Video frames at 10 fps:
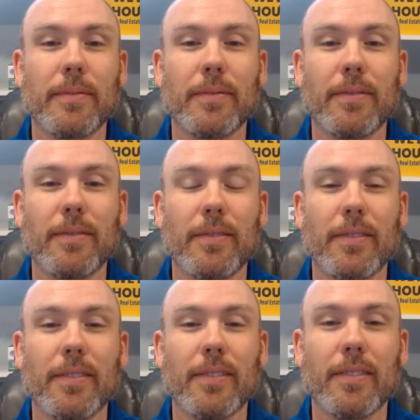
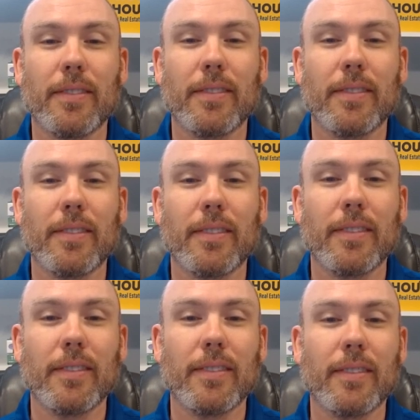
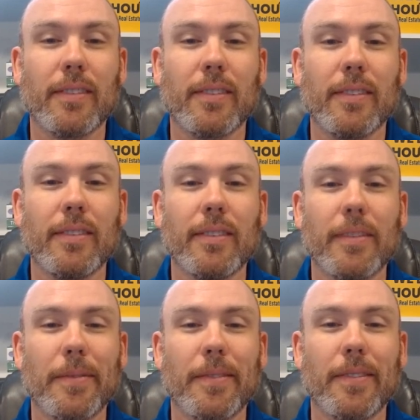
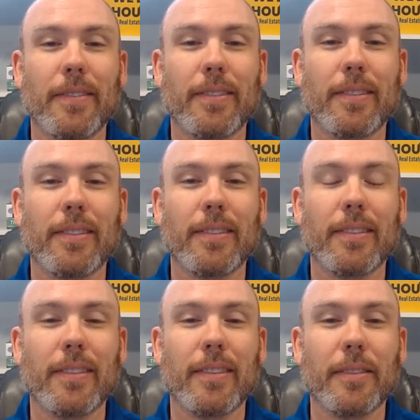
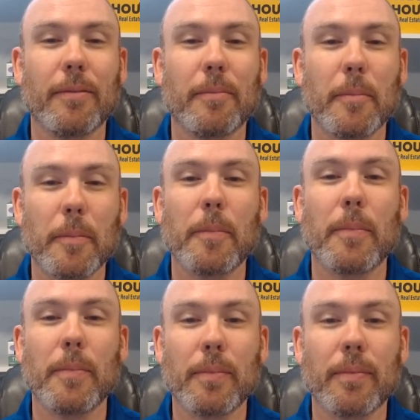
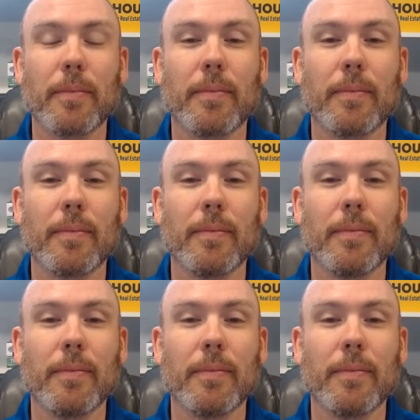(silent)